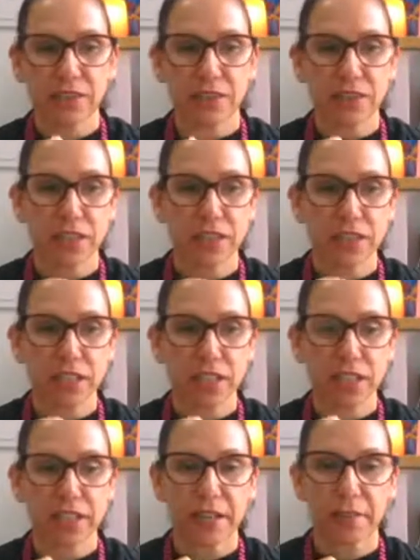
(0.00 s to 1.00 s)
So if you haven't
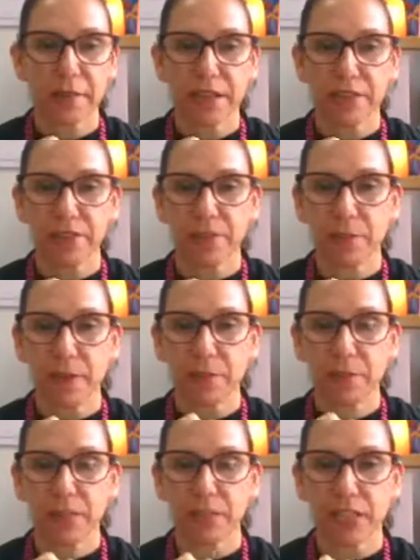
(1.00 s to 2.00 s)
checked out Mouth of
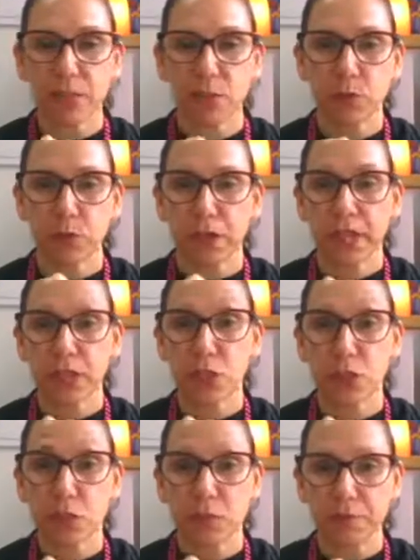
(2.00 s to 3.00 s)
Mums Facebook page
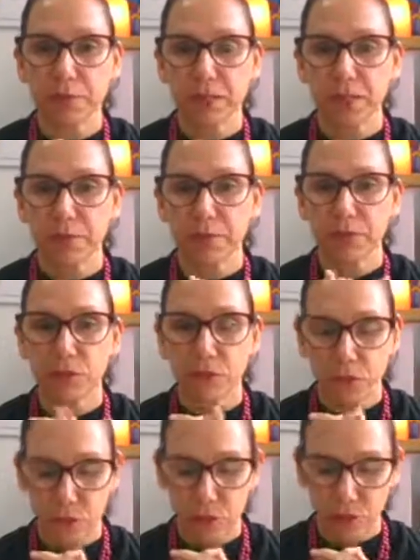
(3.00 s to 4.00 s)
or website
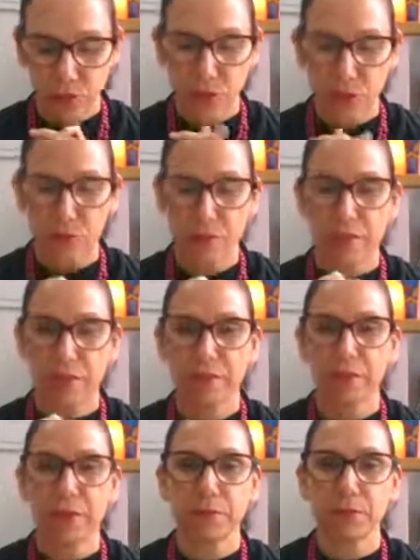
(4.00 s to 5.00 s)
before, do so,
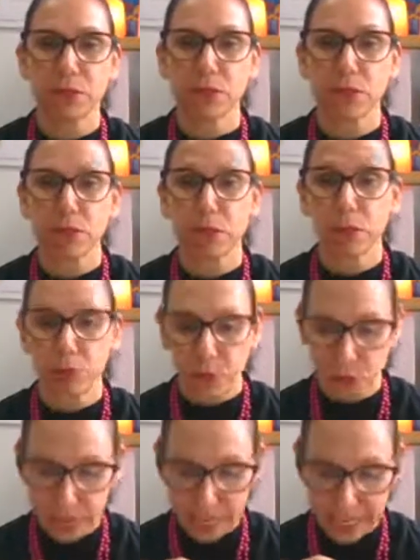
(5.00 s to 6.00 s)

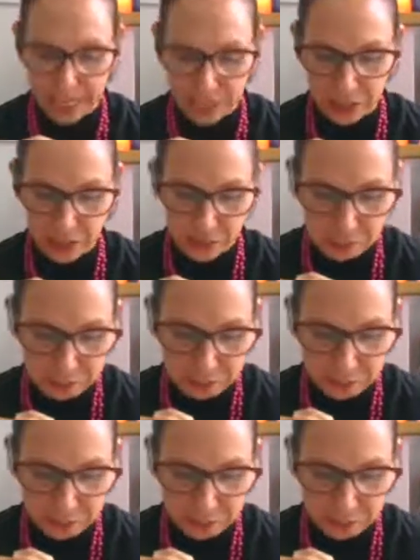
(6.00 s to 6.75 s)
mouthofmums.com.au.